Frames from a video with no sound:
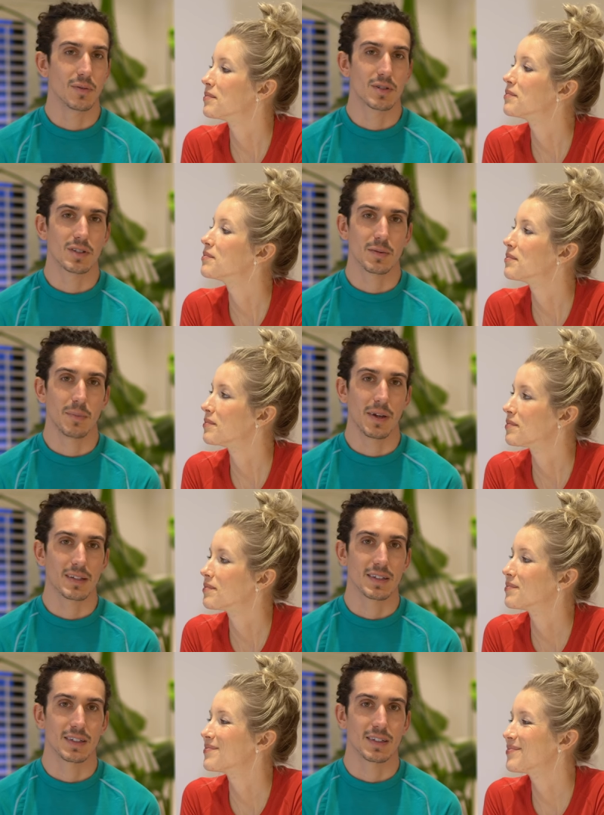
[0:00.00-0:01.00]
Speaker 1: It was just
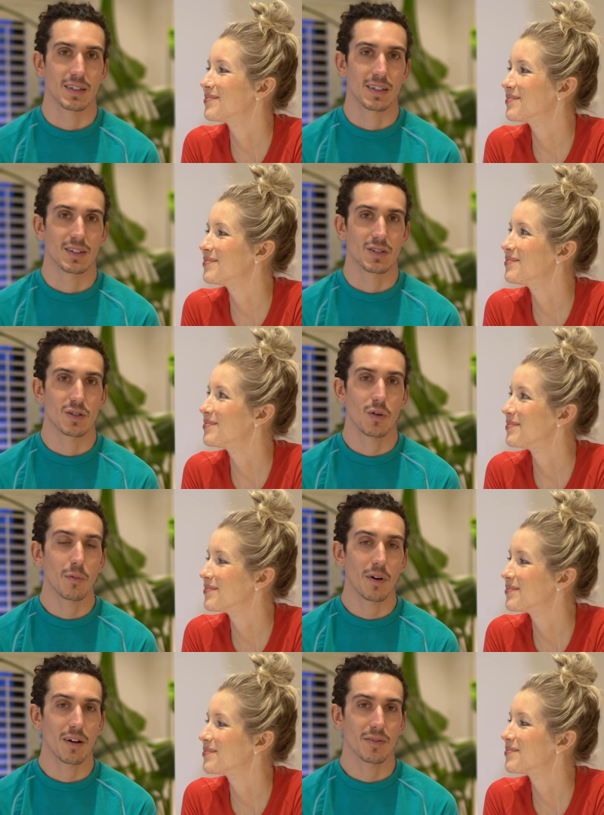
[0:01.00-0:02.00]
amazing to get mm-hmm. to
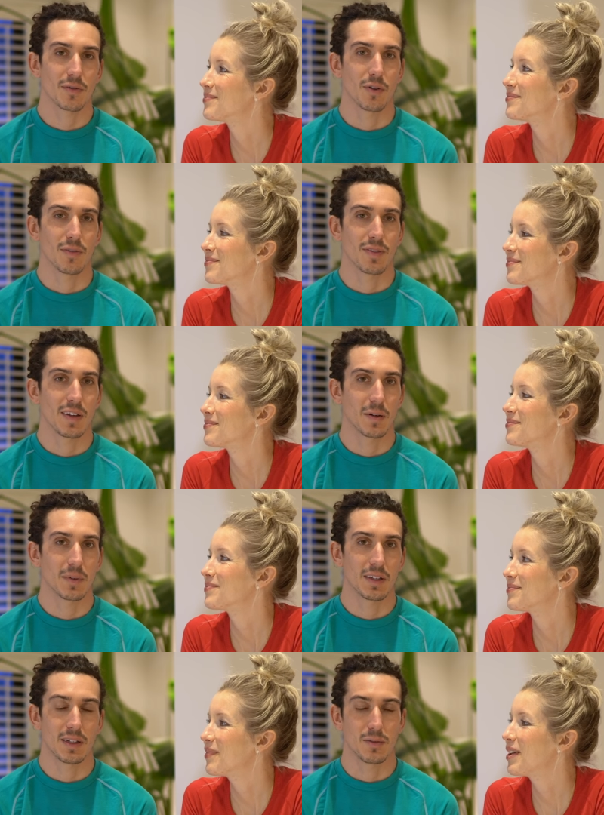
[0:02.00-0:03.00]
show him off to our
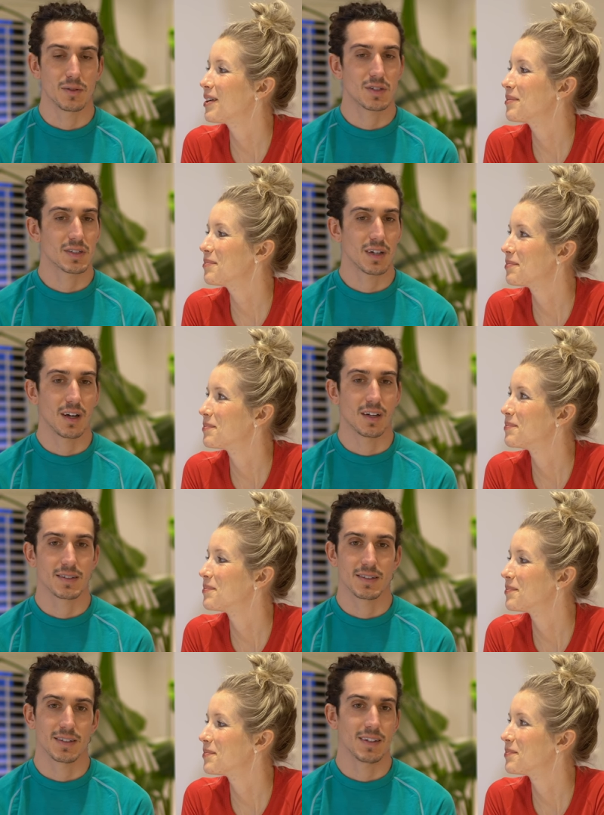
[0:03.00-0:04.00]
family, and it was just
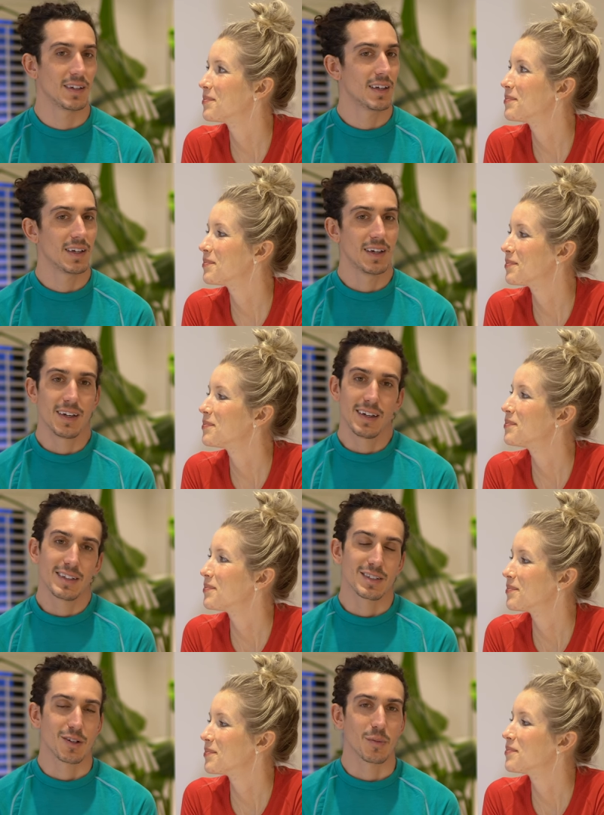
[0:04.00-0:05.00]
us and.
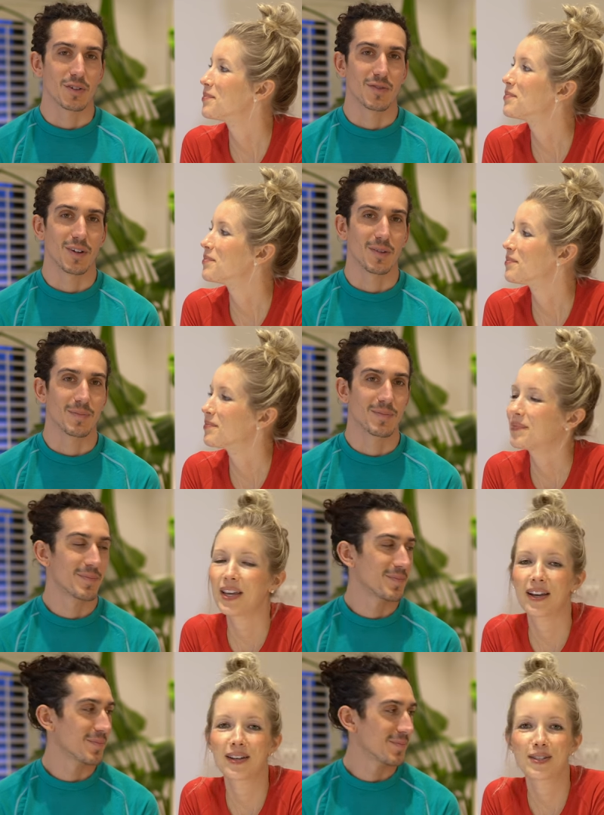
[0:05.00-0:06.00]
So much fun.
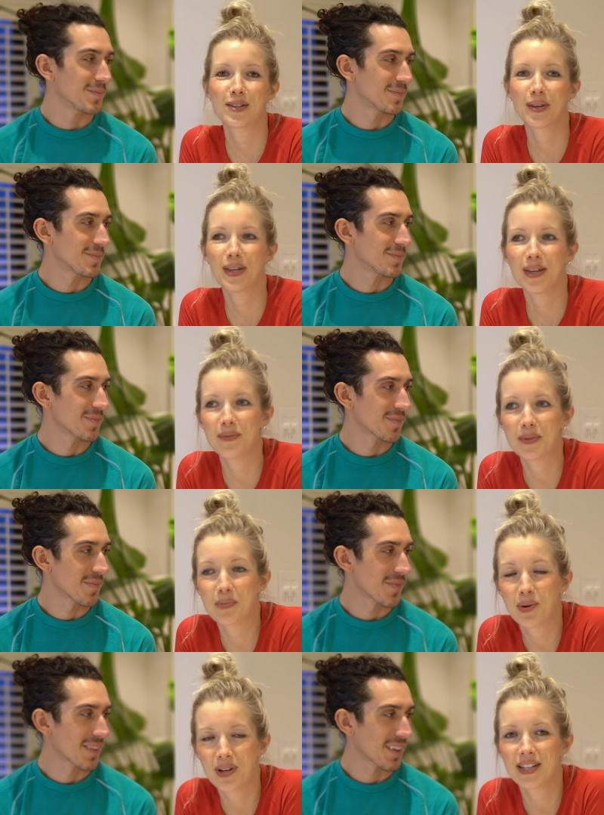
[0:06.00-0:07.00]
Speaker 2: Yeah, so he
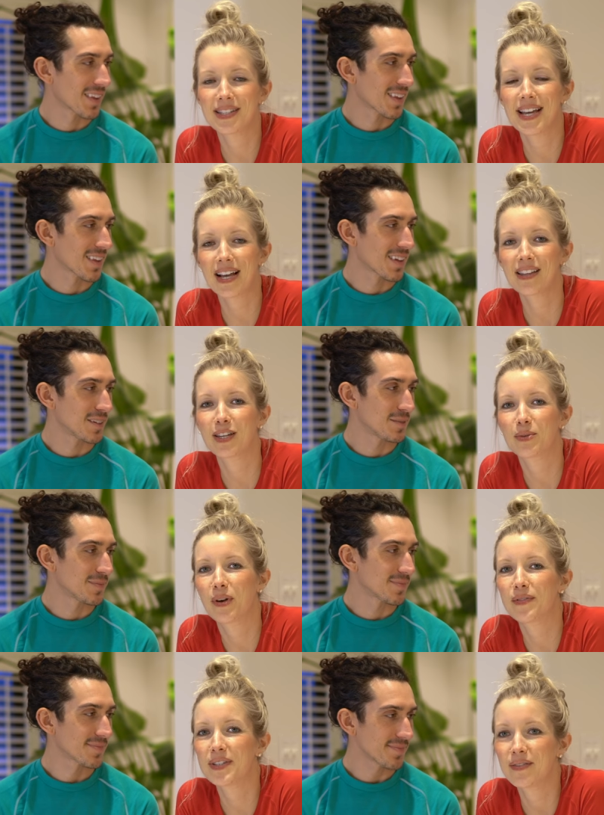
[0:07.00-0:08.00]
was born exactly at
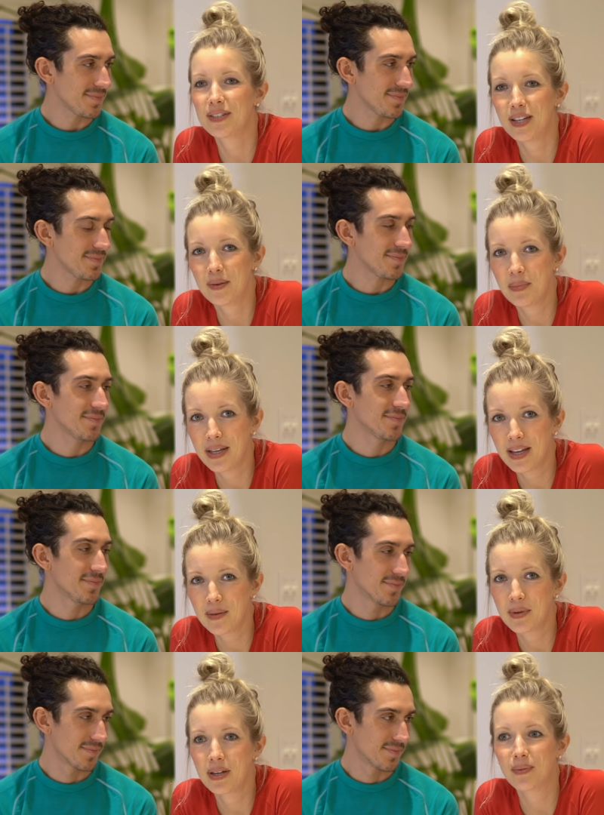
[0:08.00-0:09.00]
12:17
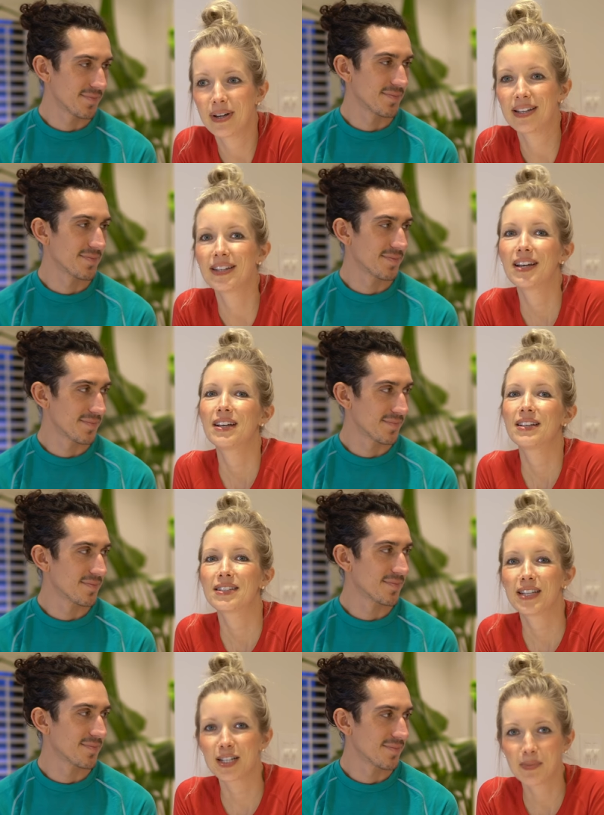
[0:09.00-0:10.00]
p.m. and weighed
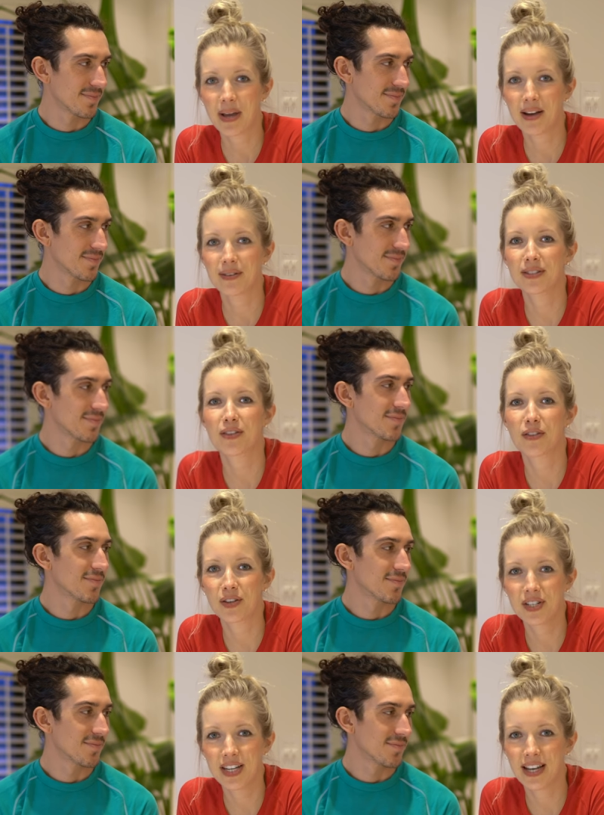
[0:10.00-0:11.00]
six pounds,
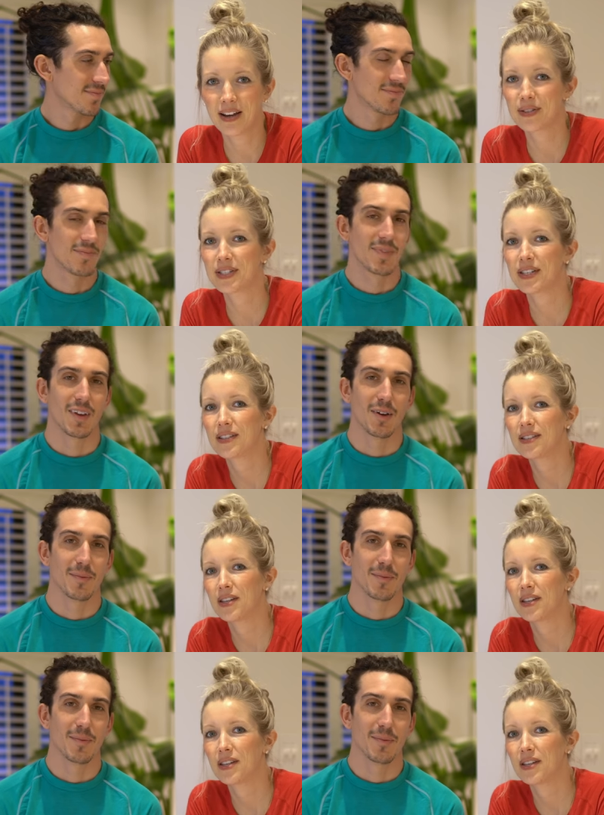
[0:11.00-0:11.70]
13 ounces.